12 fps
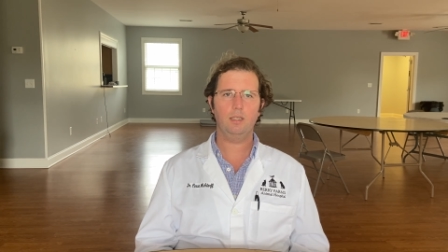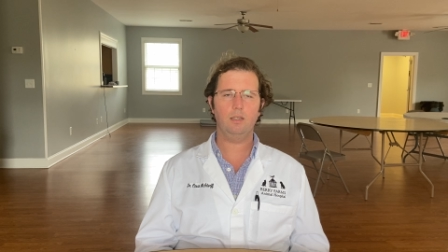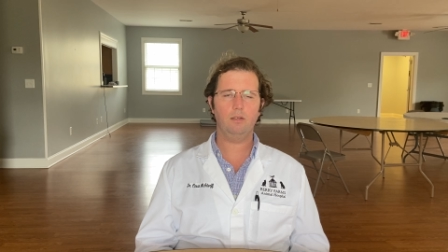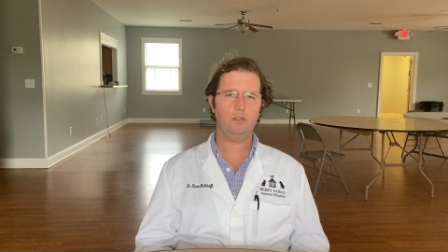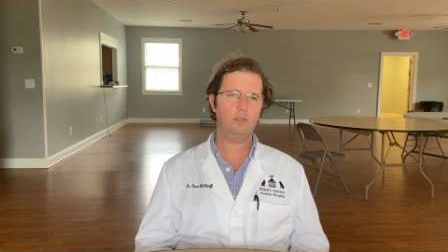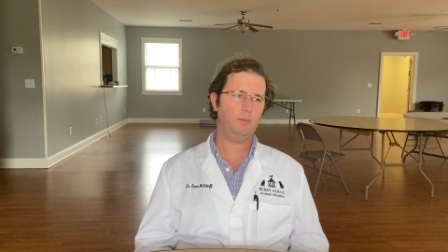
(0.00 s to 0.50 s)

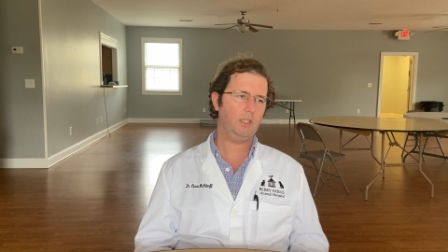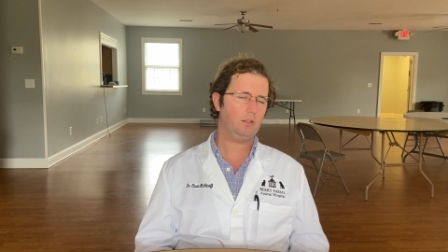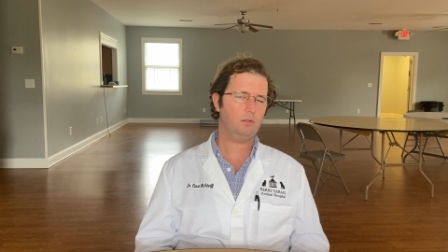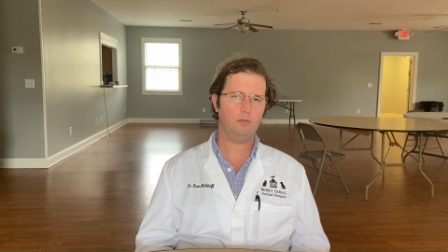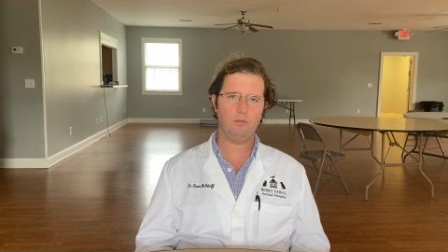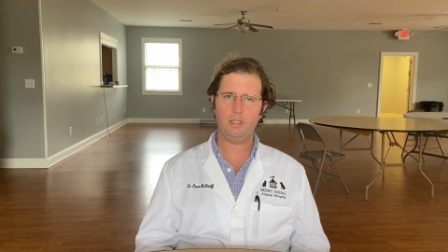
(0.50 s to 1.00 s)
all their
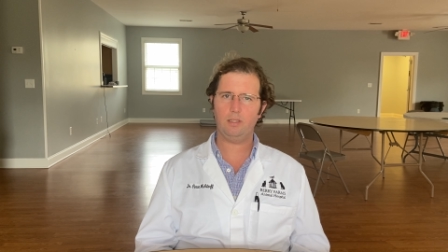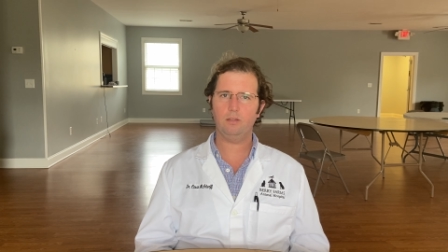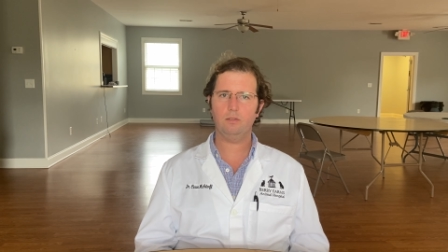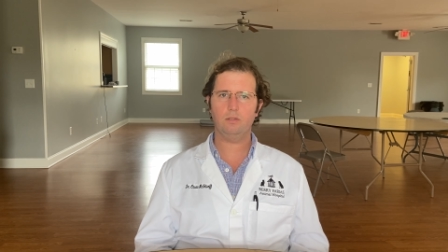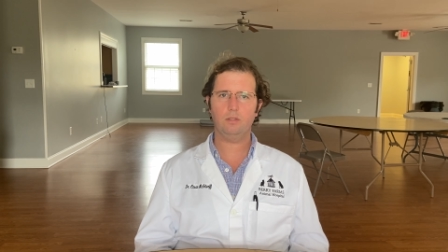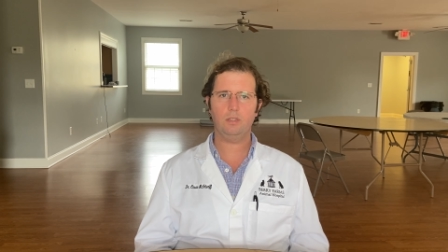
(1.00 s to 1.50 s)
medical
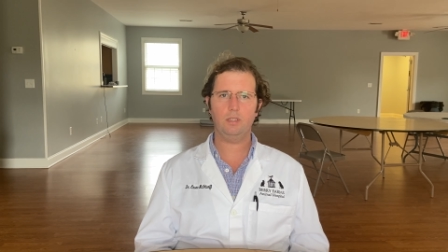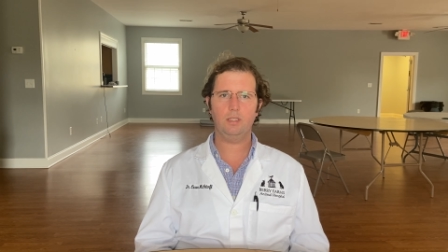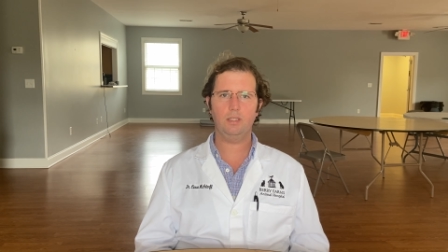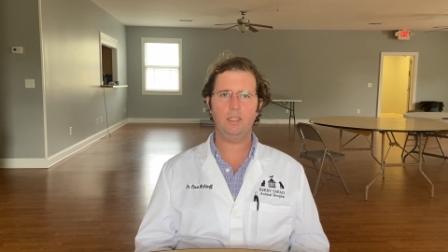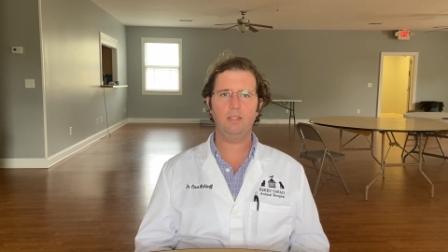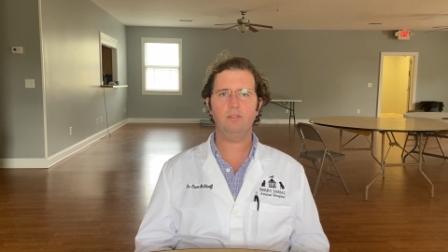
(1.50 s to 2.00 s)
records, and
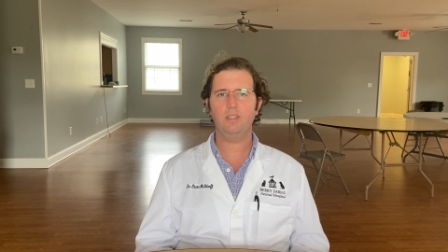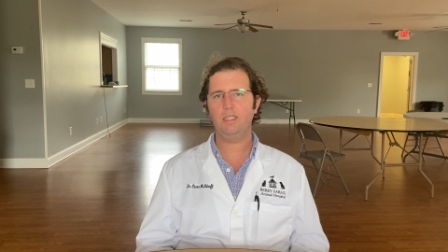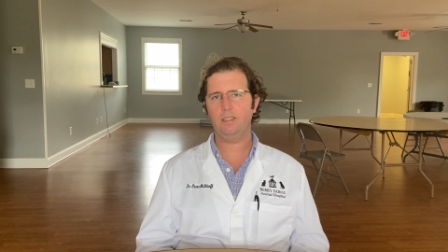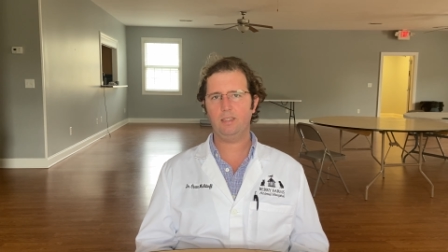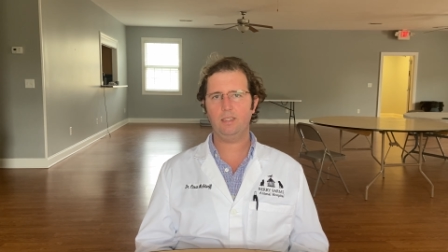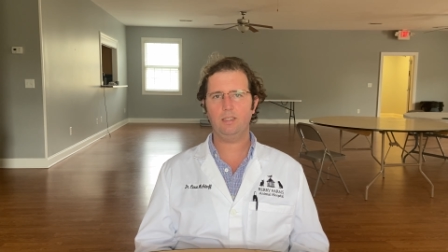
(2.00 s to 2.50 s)
if
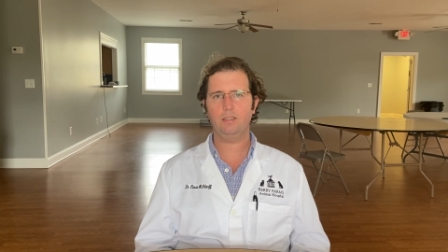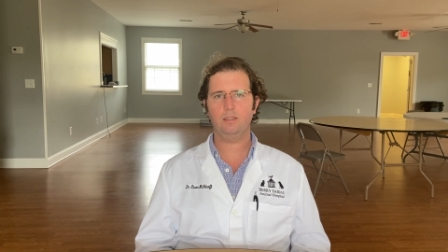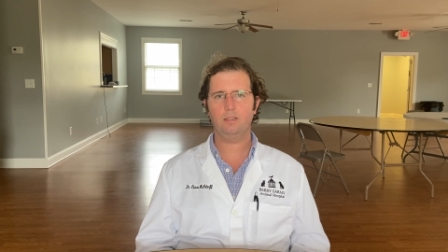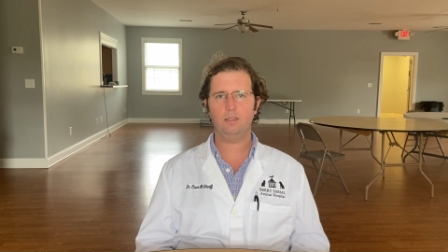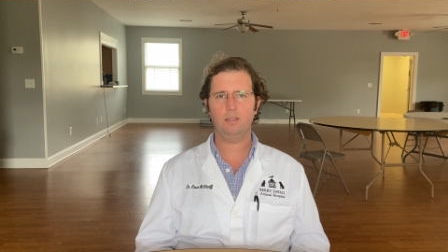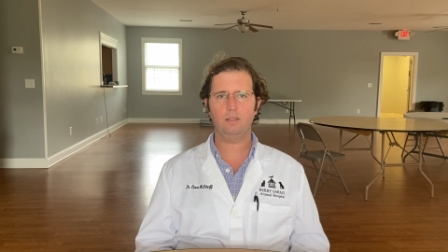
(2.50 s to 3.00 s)
anything
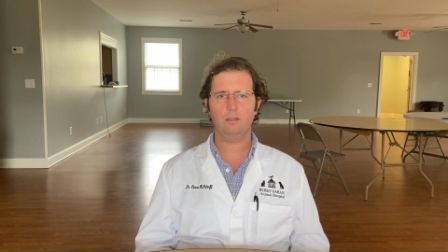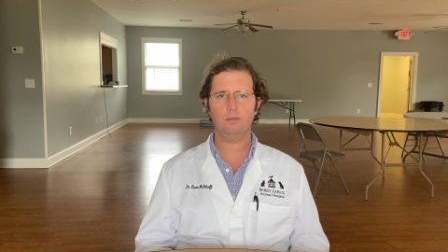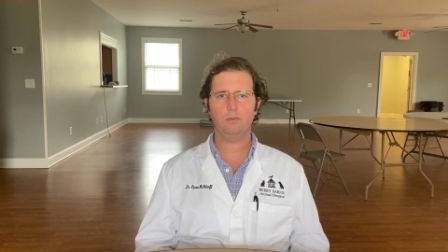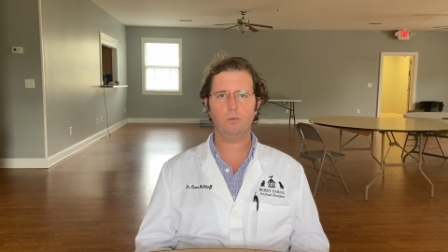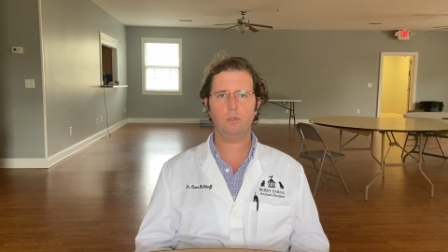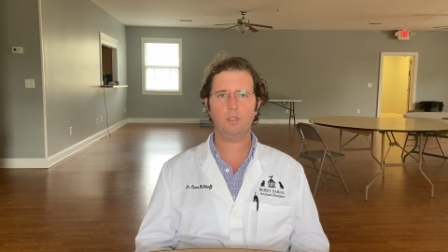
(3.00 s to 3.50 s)

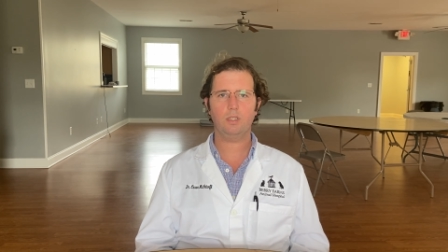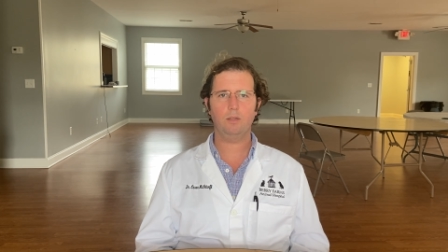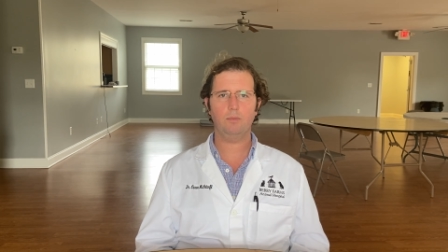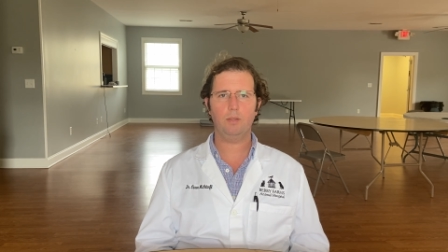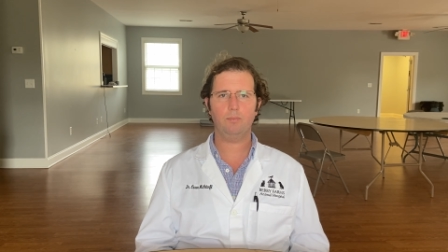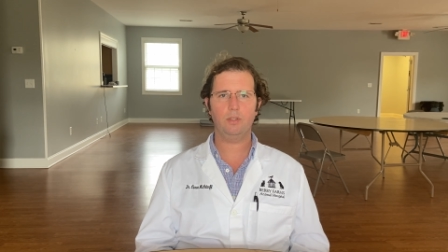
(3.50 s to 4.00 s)
were to
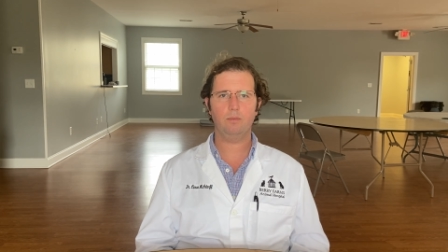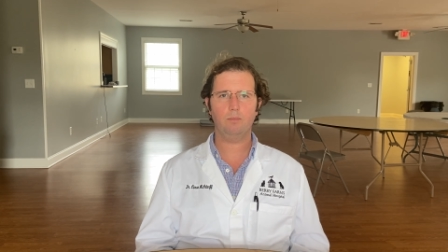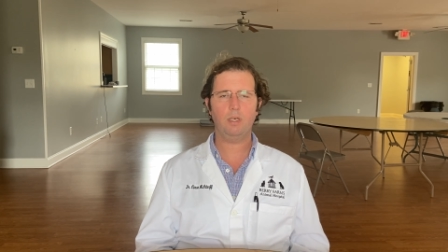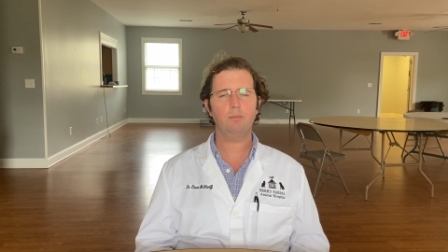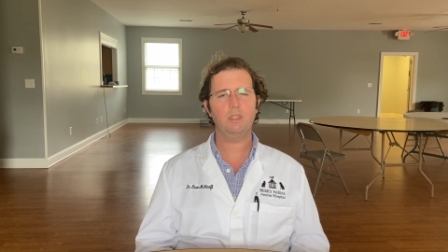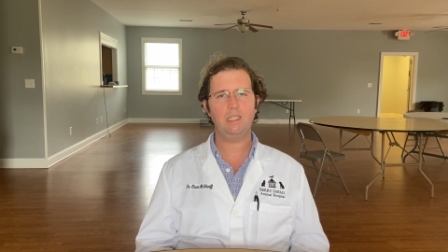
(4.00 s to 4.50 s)
come up that
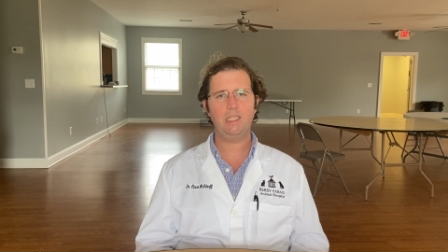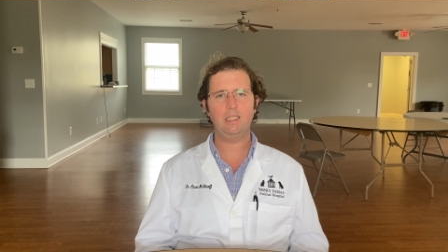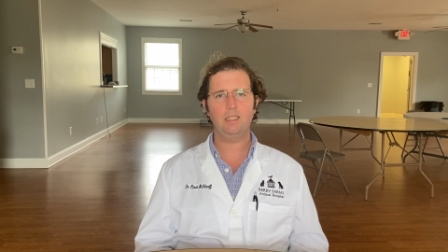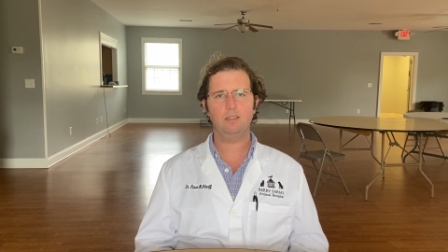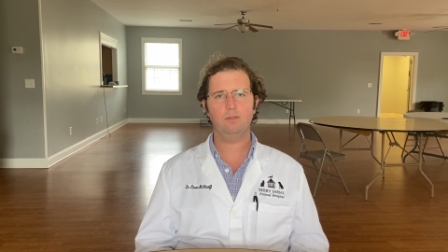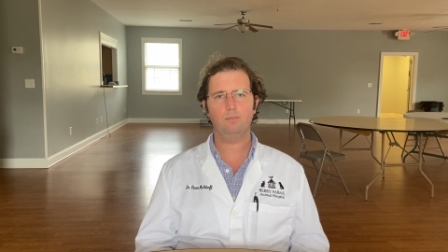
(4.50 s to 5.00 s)
might be needed.